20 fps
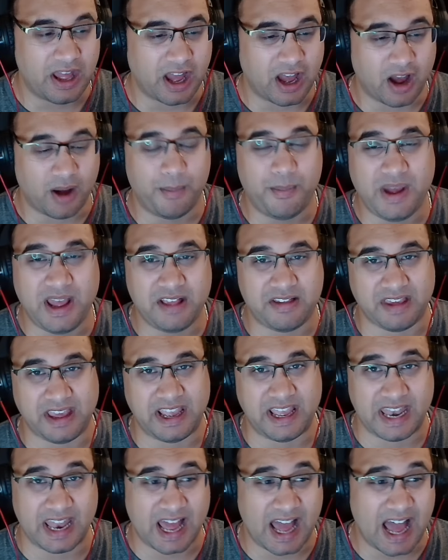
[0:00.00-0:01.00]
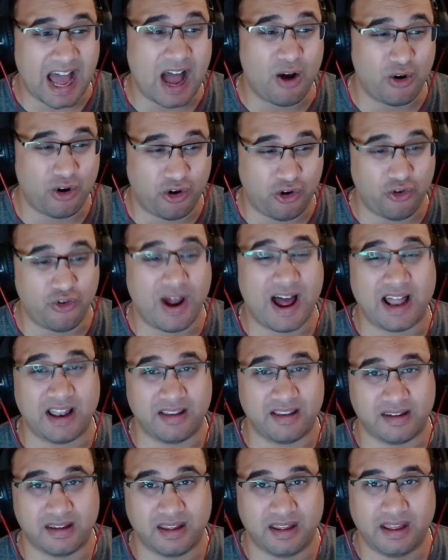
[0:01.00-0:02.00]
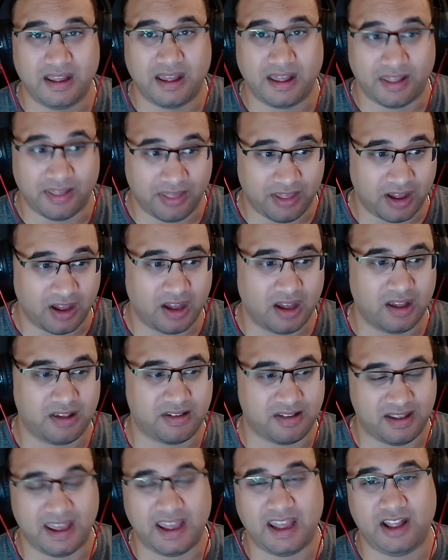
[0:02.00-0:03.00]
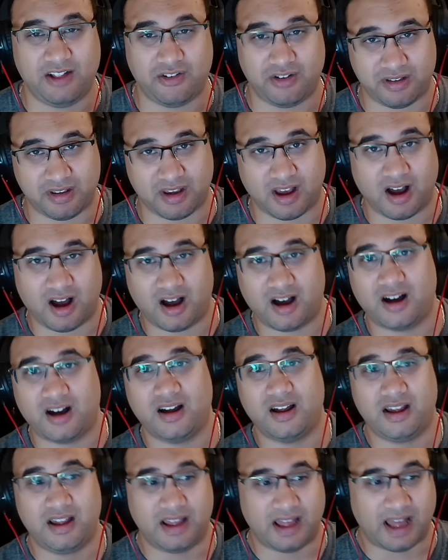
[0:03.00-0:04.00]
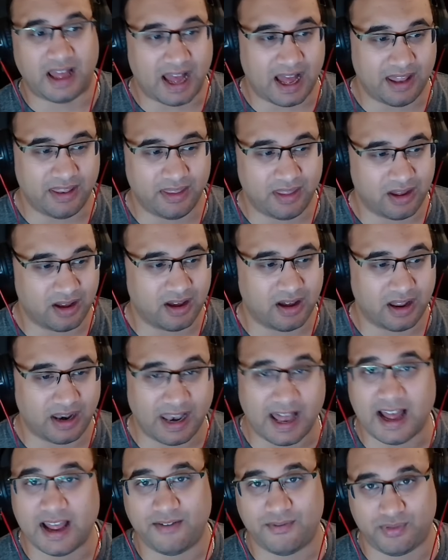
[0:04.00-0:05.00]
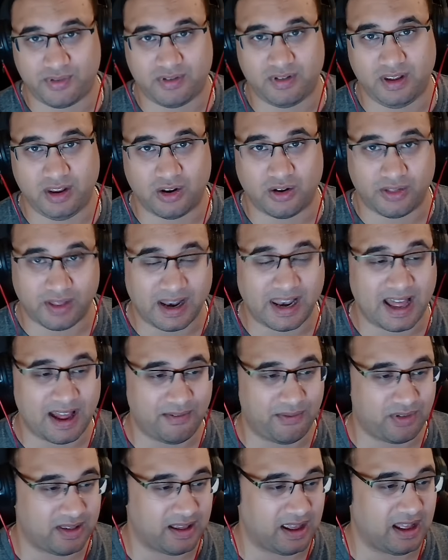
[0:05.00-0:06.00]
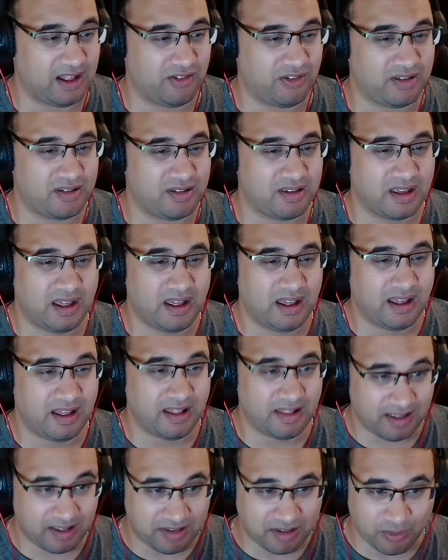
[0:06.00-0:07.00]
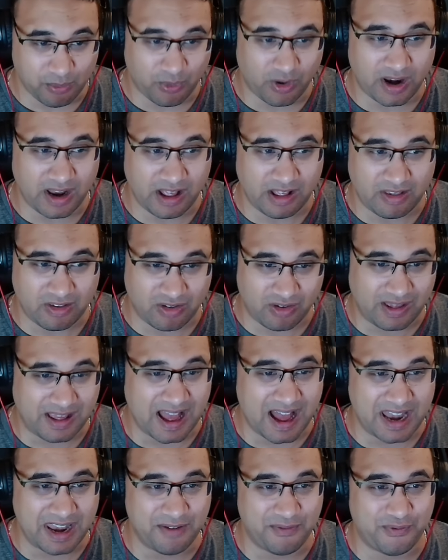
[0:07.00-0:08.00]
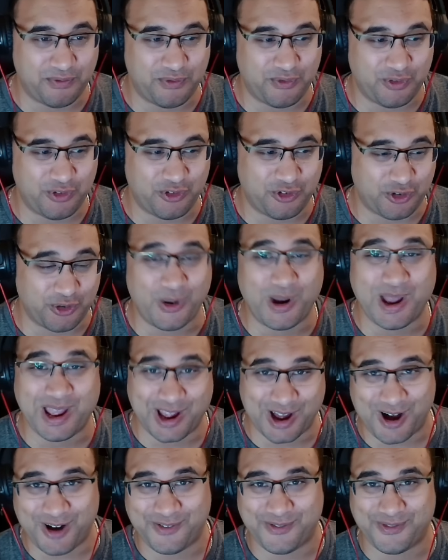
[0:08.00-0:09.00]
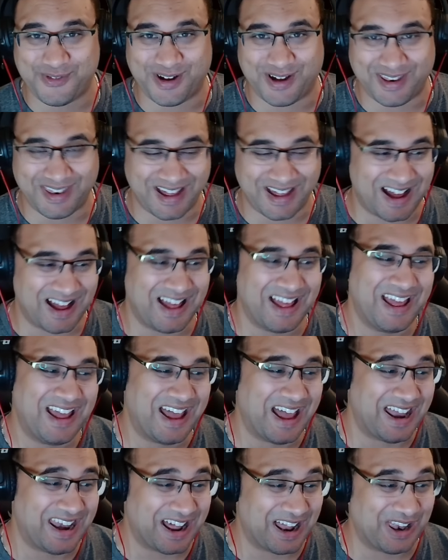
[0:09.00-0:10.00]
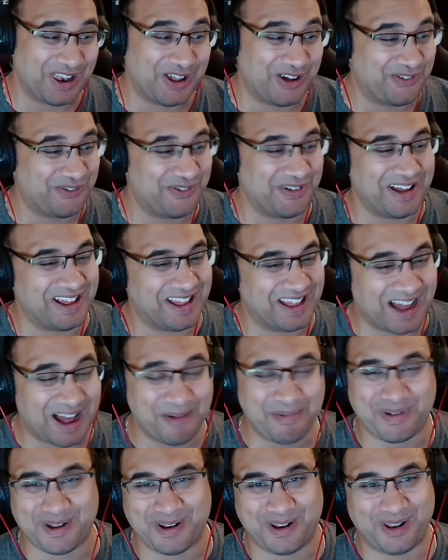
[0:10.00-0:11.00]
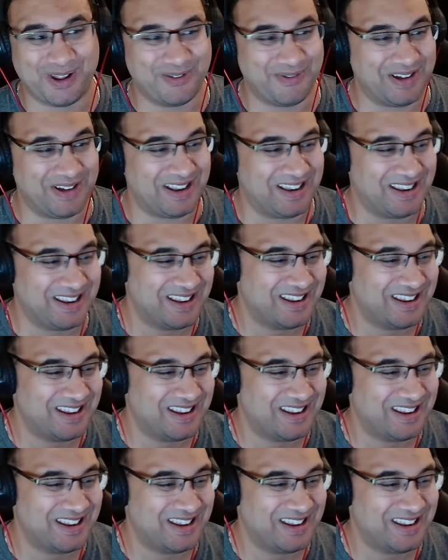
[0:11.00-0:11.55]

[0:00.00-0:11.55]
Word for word: amazing and how grand the stages are and the live, you know, the live stages. This is what is kind of showing off that, and I love it. Absolutely love it.